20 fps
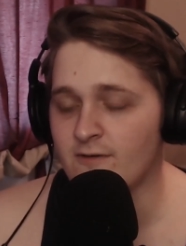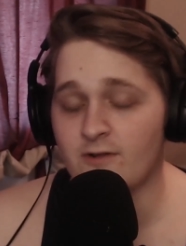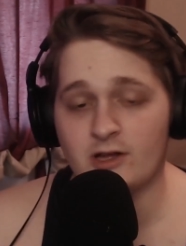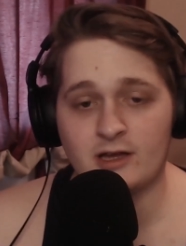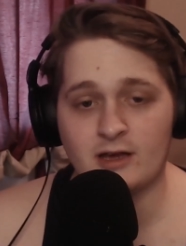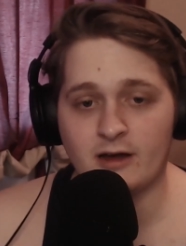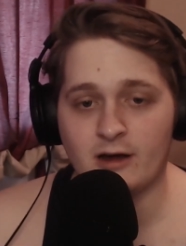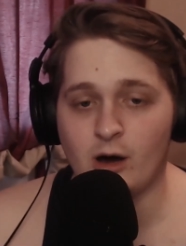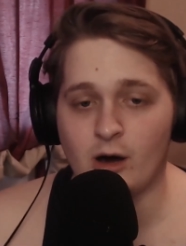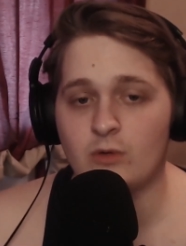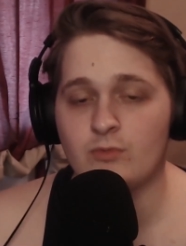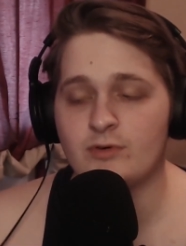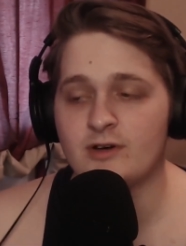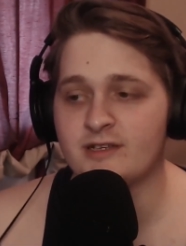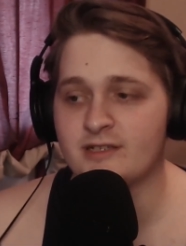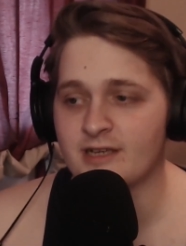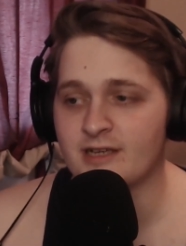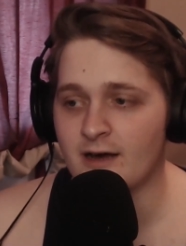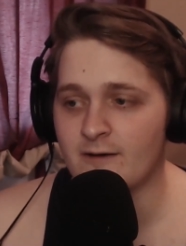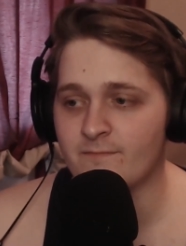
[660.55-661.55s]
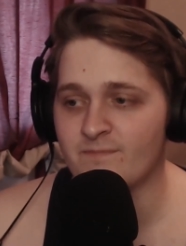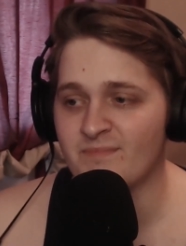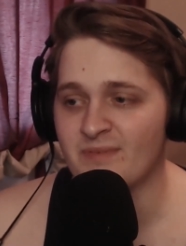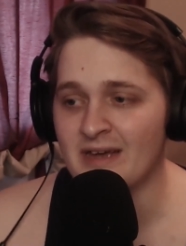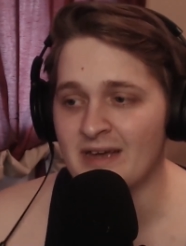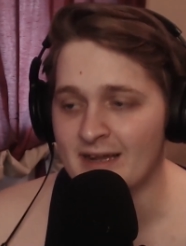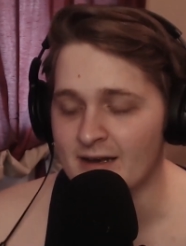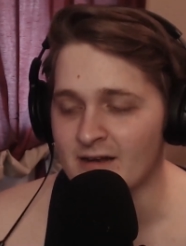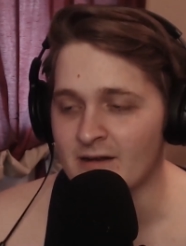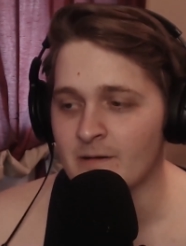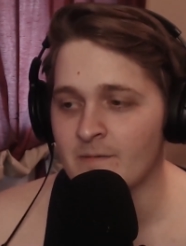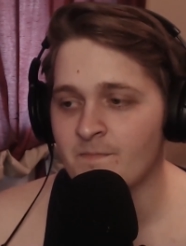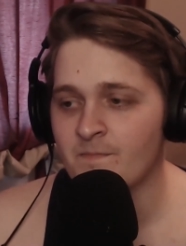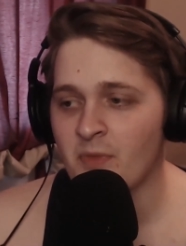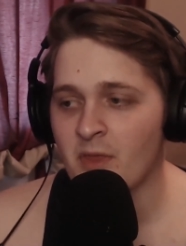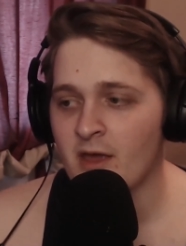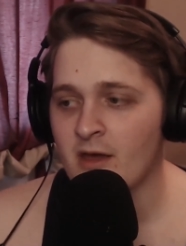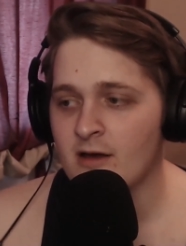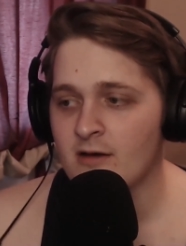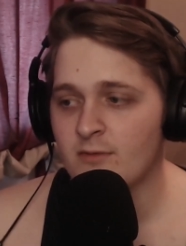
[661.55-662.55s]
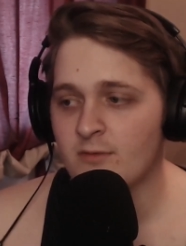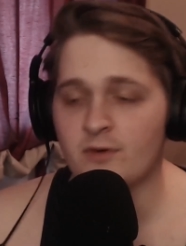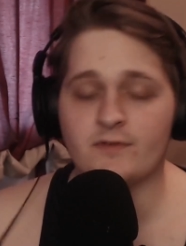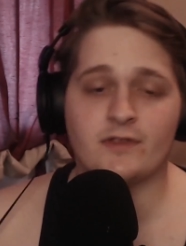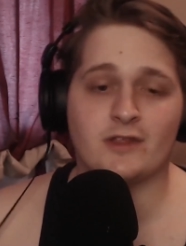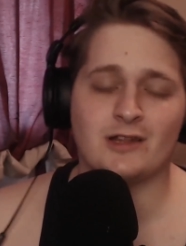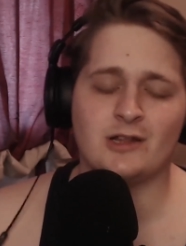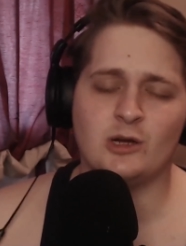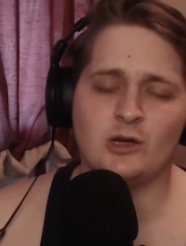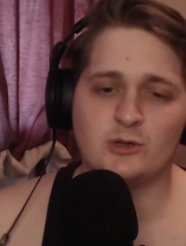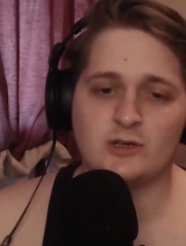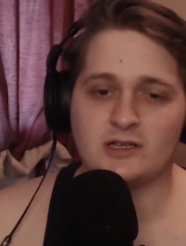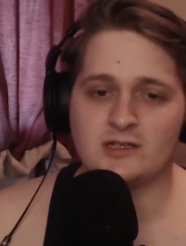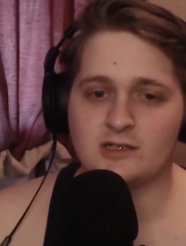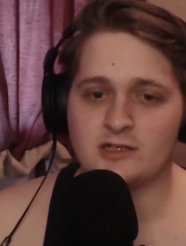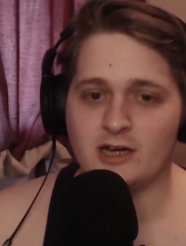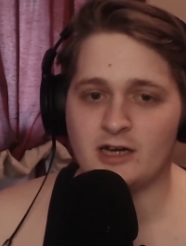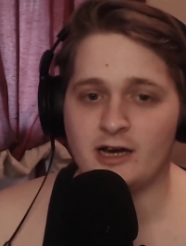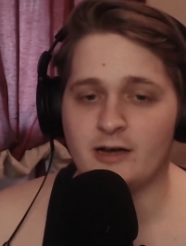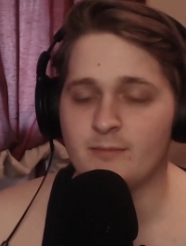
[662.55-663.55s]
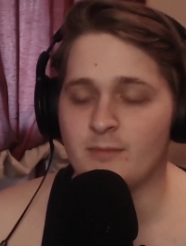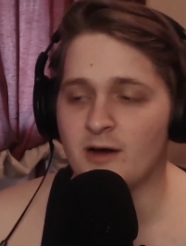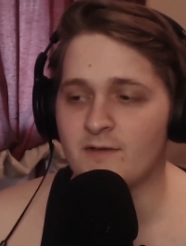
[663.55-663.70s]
Like I always have been. But for the longest time,